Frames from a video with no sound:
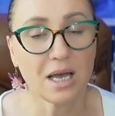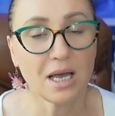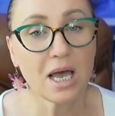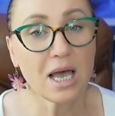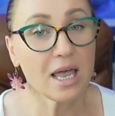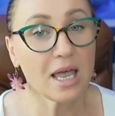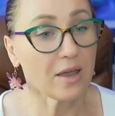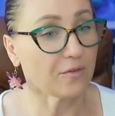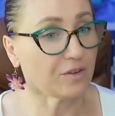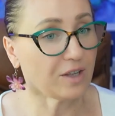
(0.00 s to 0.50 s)

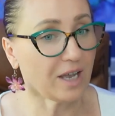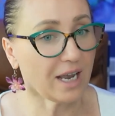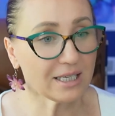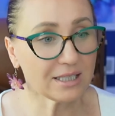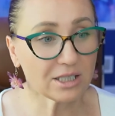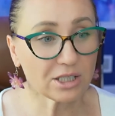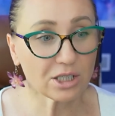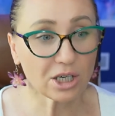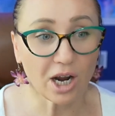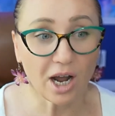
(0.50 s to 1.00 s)
If they are
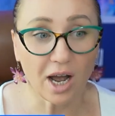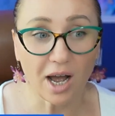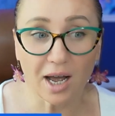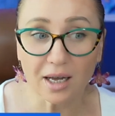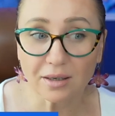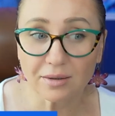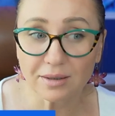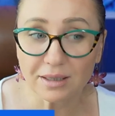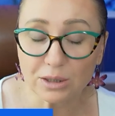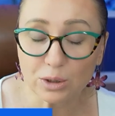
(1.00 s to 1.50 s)

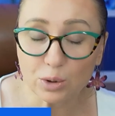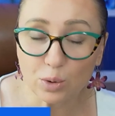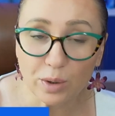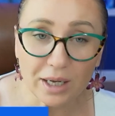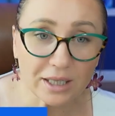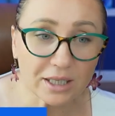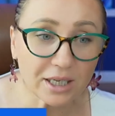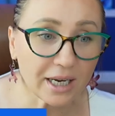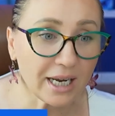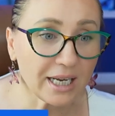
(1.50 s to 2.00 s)
struggling to
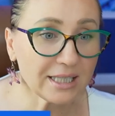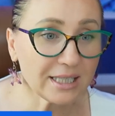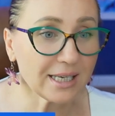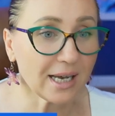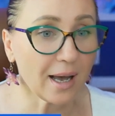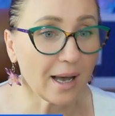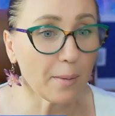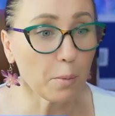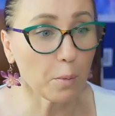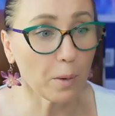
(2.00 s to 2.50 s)
get rates
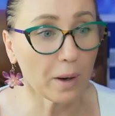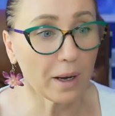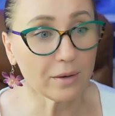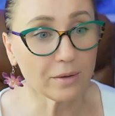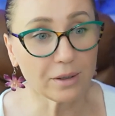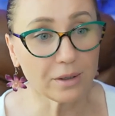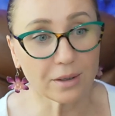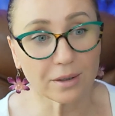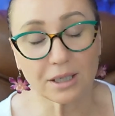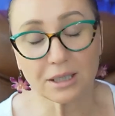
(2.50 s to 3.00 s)
up, well,
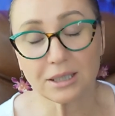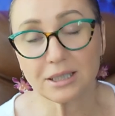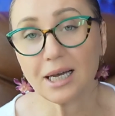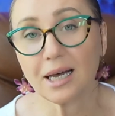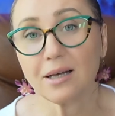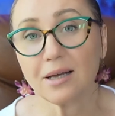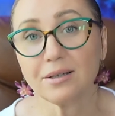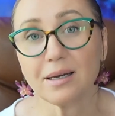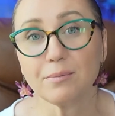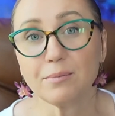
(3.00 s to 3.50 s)
you're going to
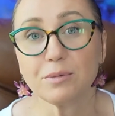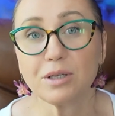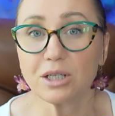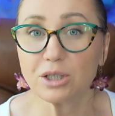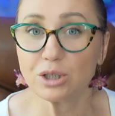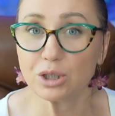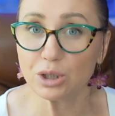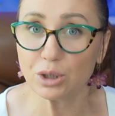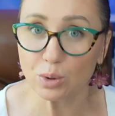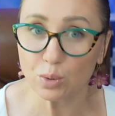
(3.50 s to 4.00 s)
tell them
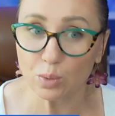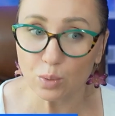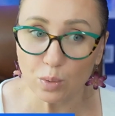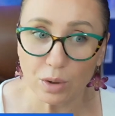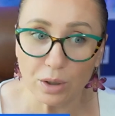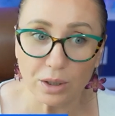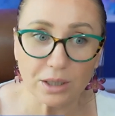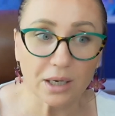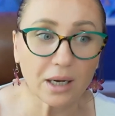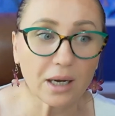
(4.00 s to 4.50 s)
that you're
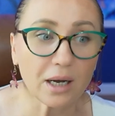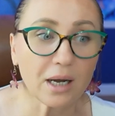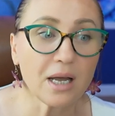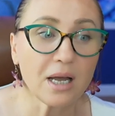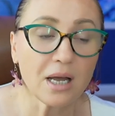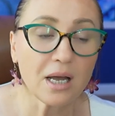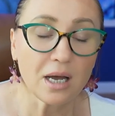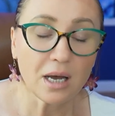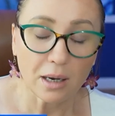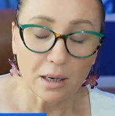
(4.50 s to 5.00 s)
going
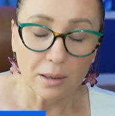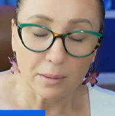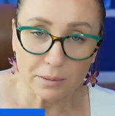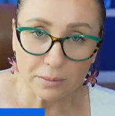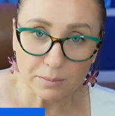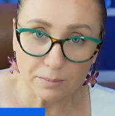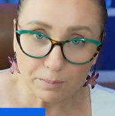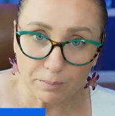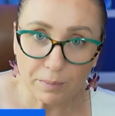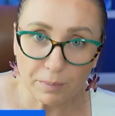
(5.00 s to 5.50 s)

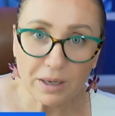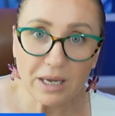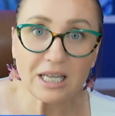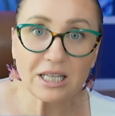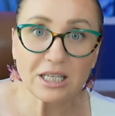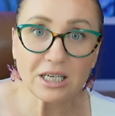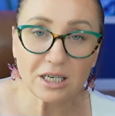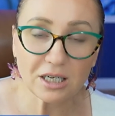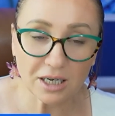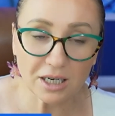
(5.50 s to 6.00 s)
to
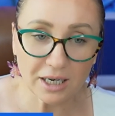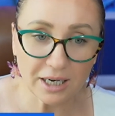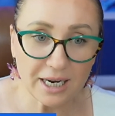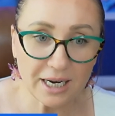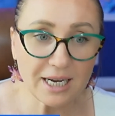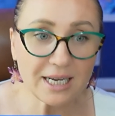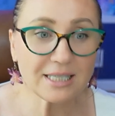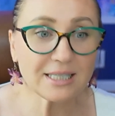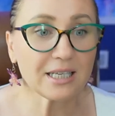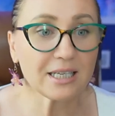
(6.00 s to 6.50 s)

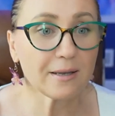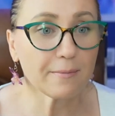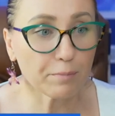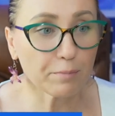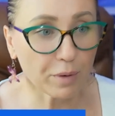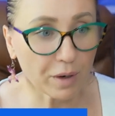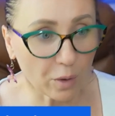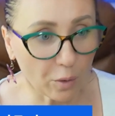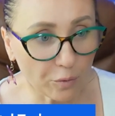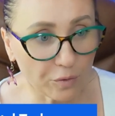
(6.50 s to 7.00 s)
increase and
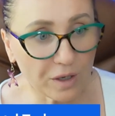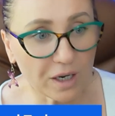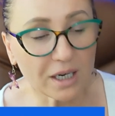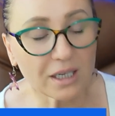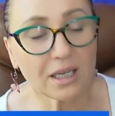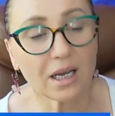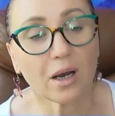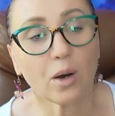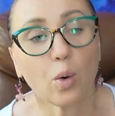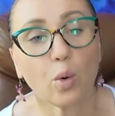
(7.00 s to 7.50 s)
improve their
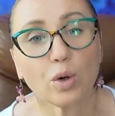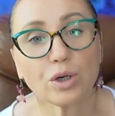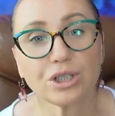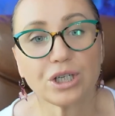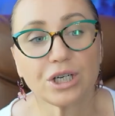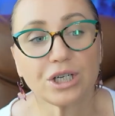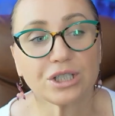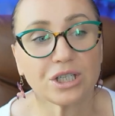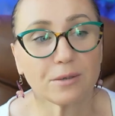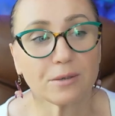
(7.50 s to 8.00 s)

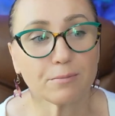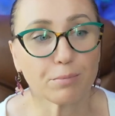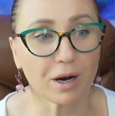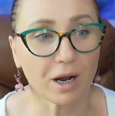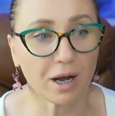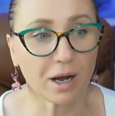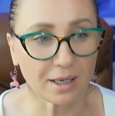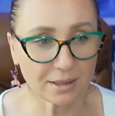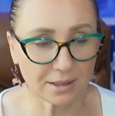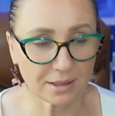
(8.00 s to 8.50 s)
negotiation
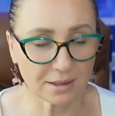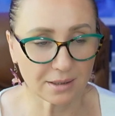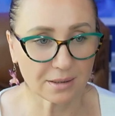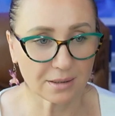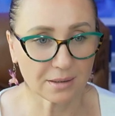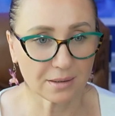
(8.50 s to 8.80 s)
process.